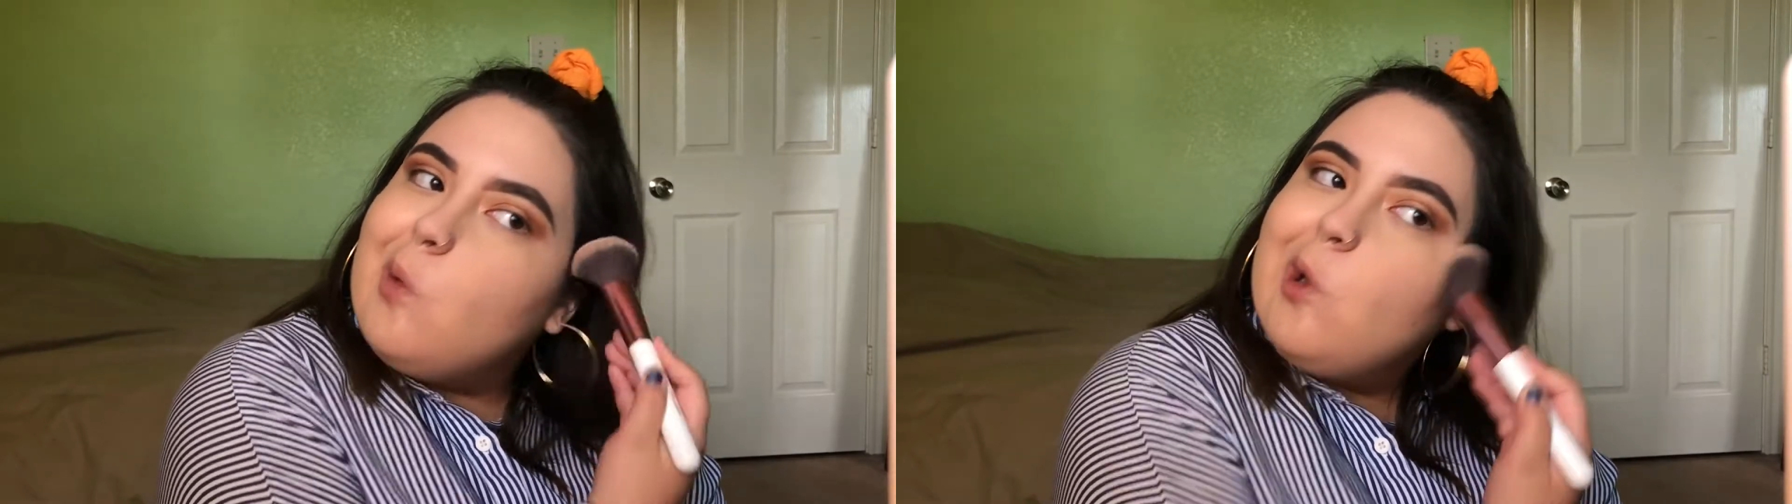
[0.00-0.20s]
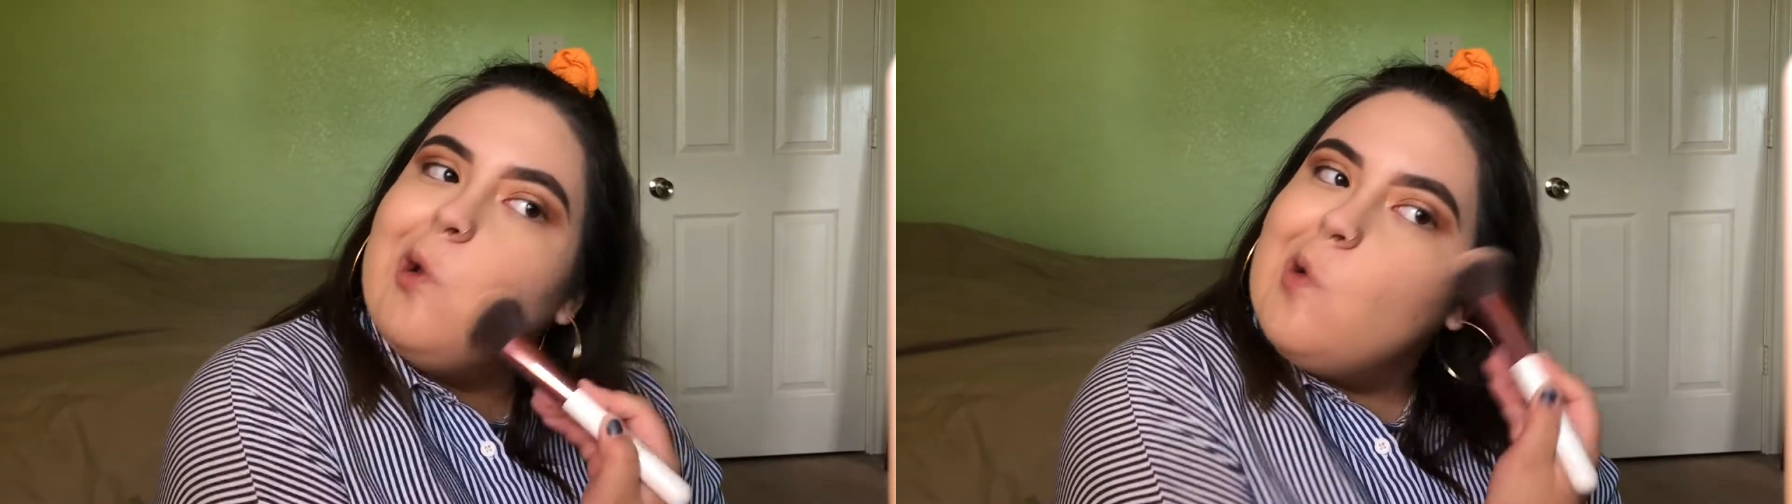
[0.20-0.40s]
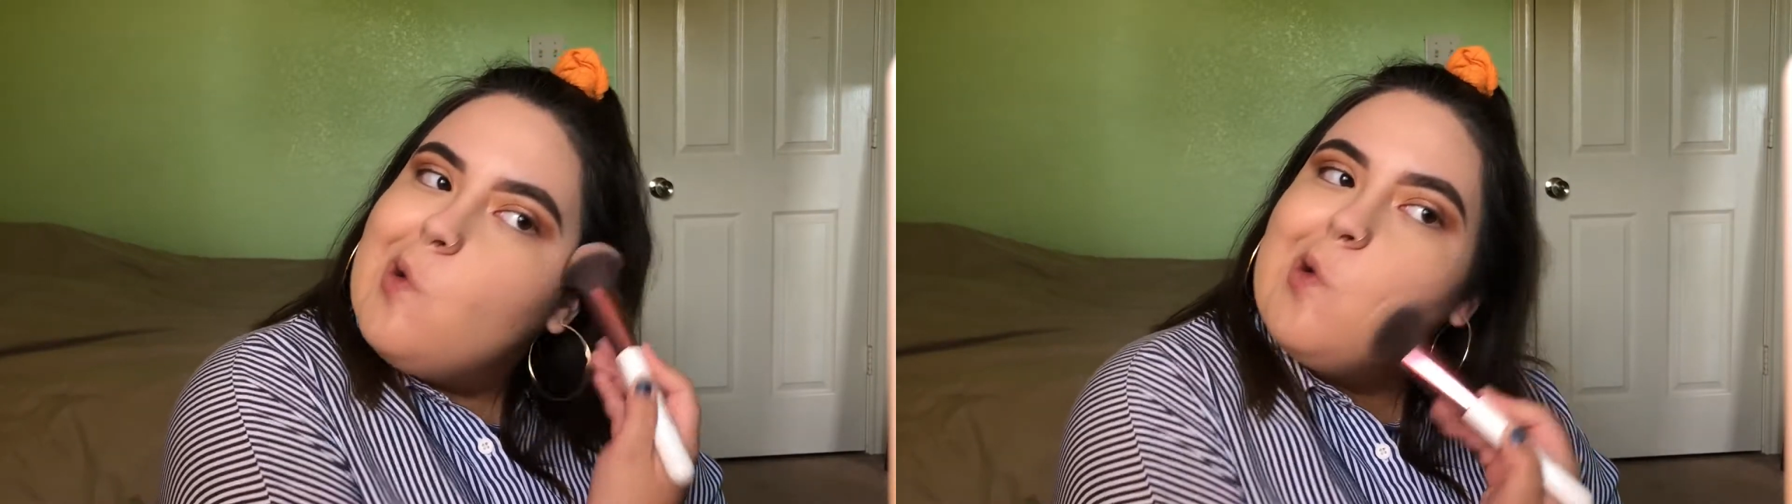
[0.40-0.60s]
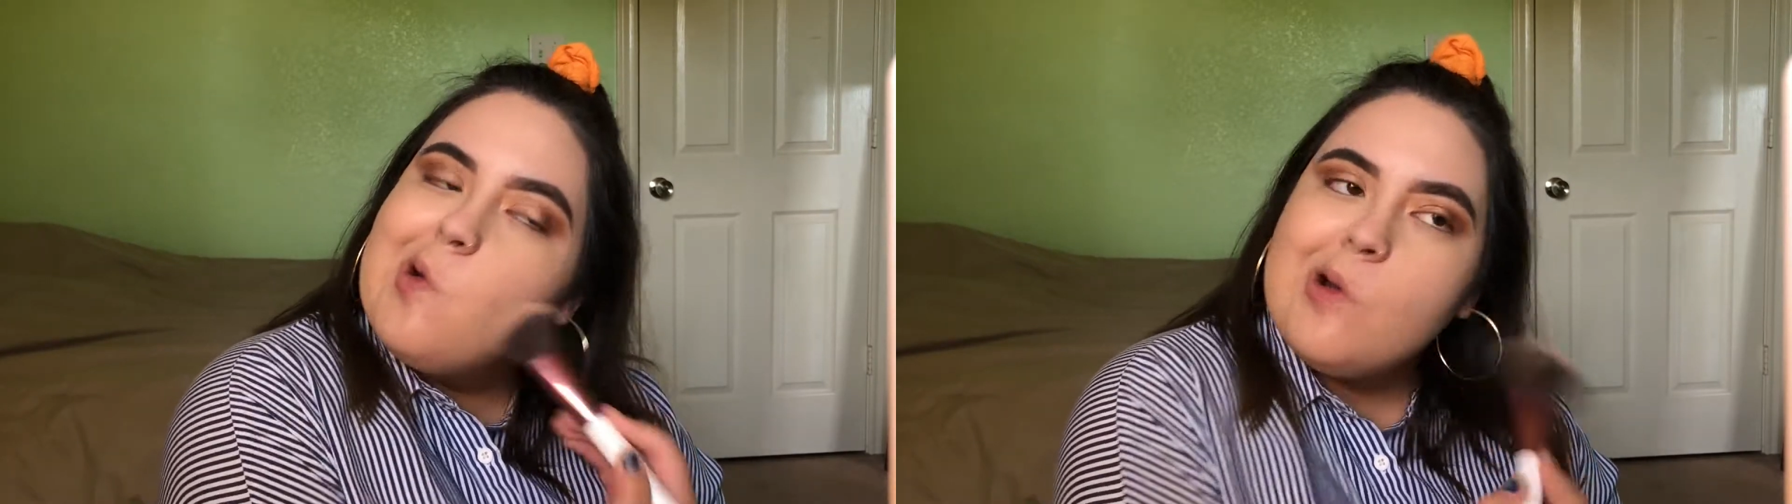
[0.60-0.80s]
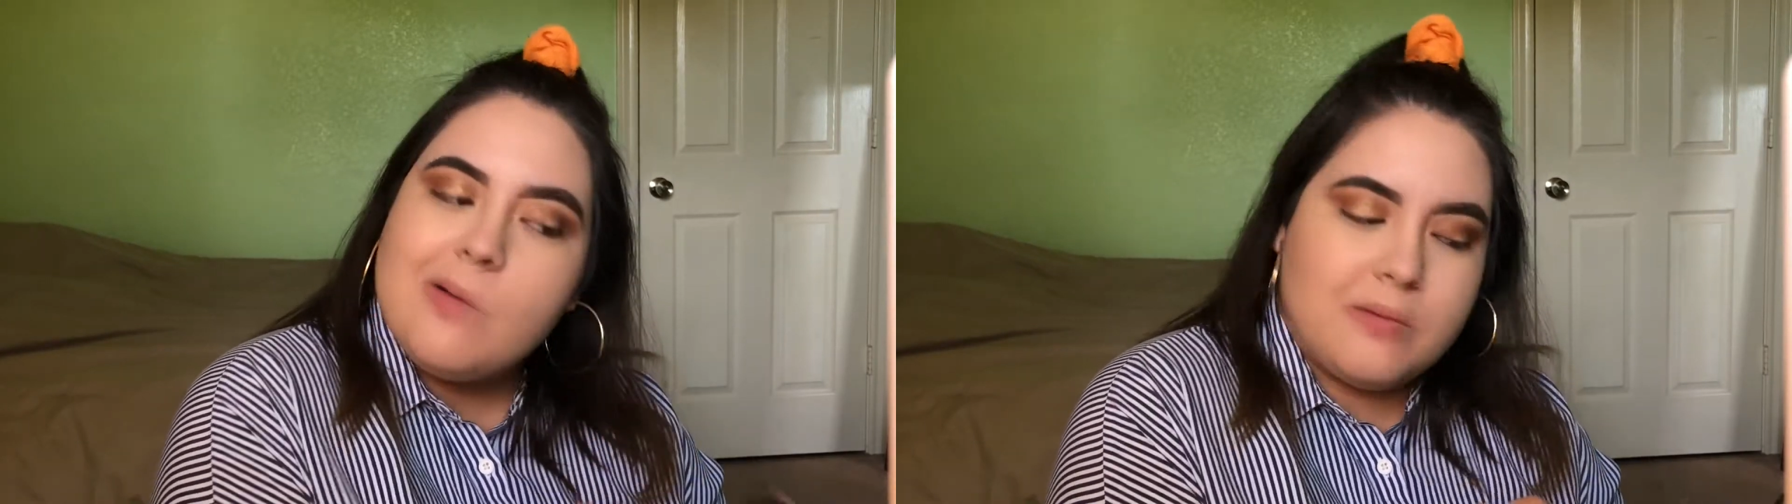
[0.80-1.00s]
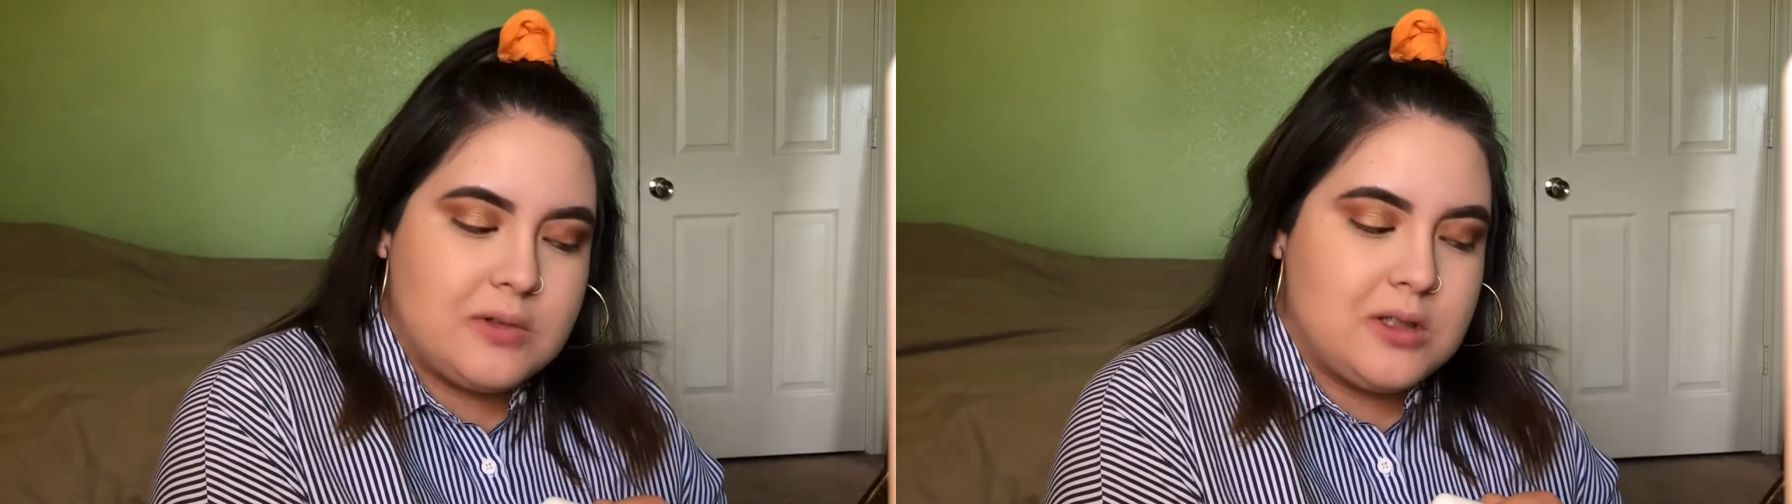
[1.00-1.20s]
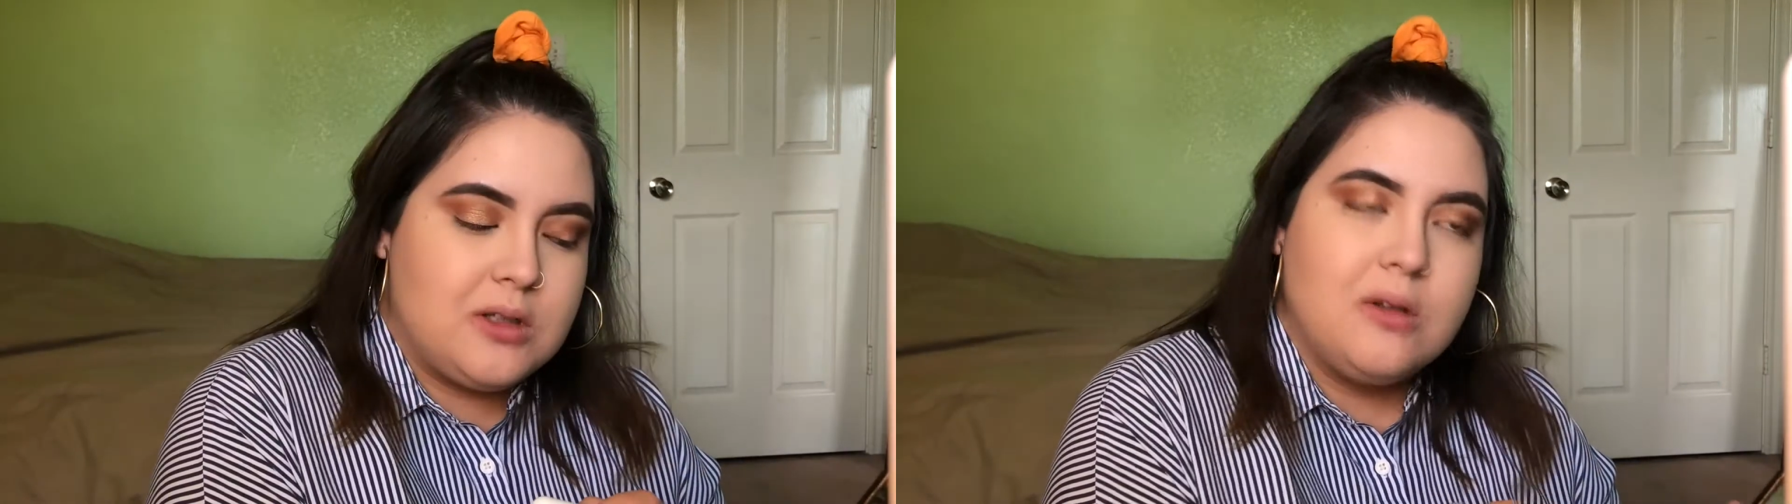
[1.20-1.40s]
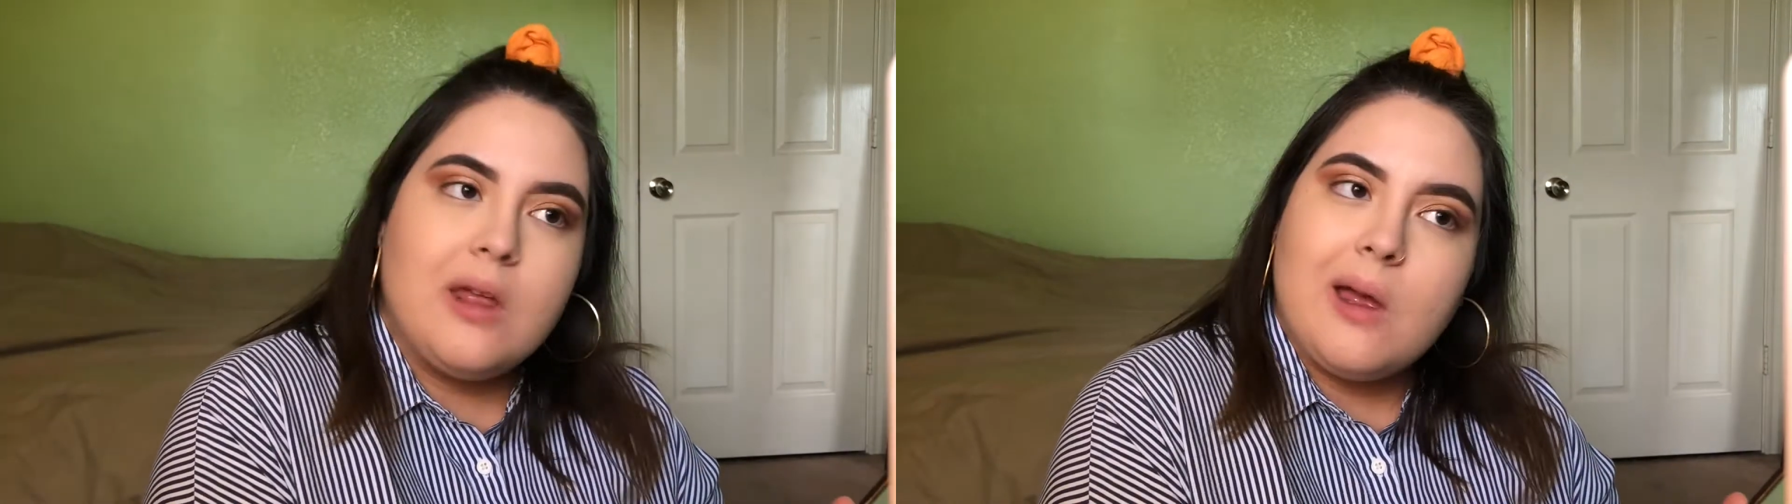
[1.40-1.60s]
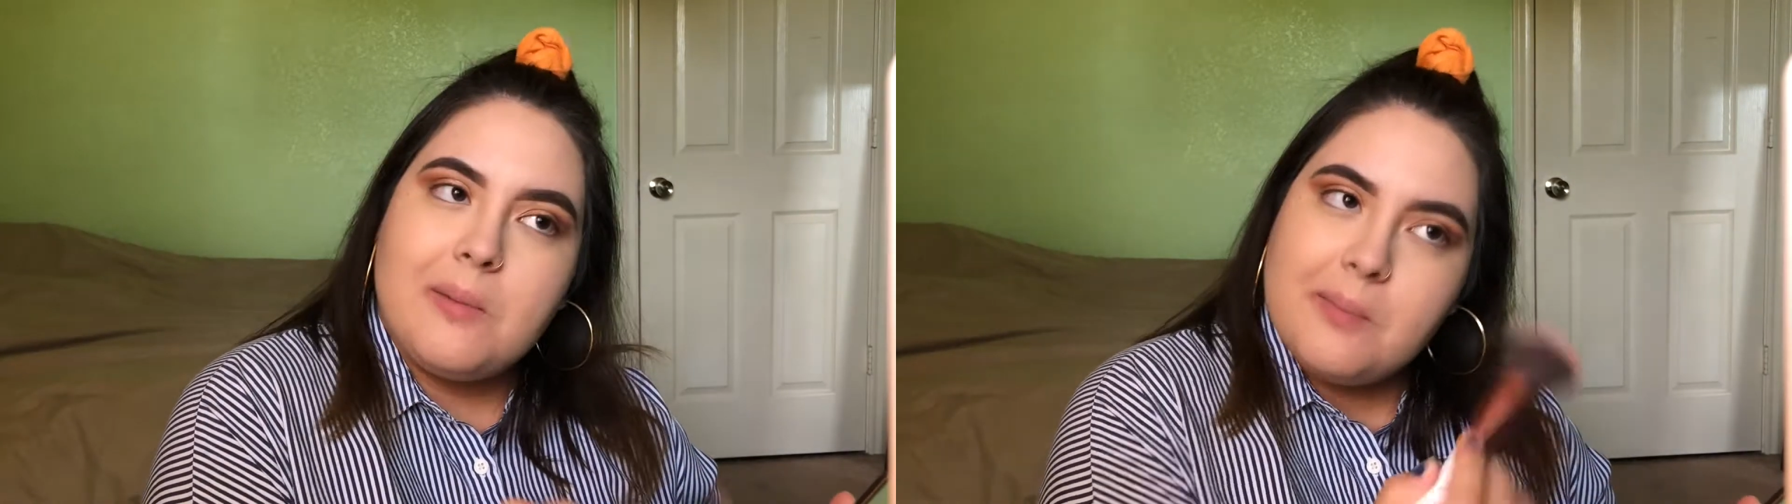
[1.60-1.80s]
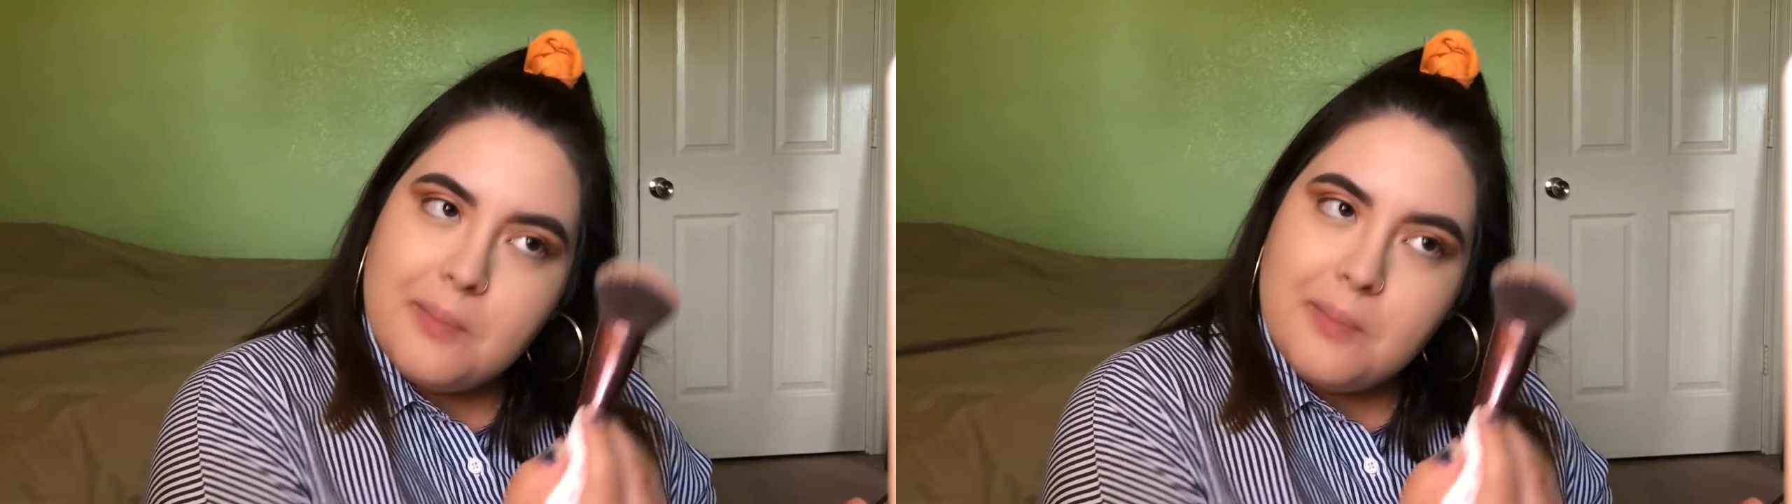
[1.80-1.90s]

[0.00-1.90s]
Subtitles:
me to do that.